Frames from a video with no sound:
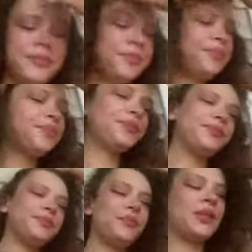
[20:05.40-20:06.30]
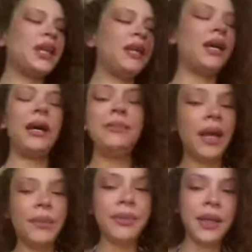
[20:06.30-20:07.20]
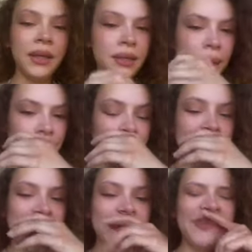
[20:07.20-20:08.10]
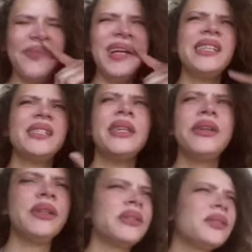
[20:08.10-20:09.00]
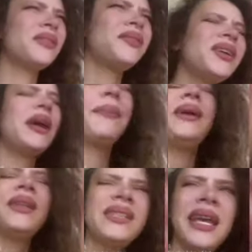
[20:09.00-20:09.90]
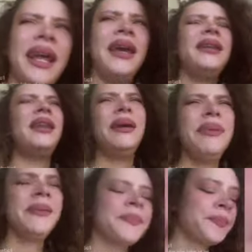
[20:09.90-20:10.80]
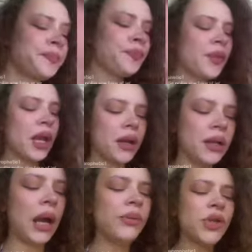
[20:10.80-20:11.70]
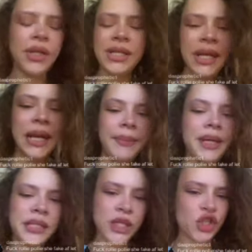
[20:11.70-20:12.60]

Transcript: no, I'm not playing. I mean, I'm not fucking serious. The fuck? I meant to say that. Damn it. I was only saying that because there's chocolate right here.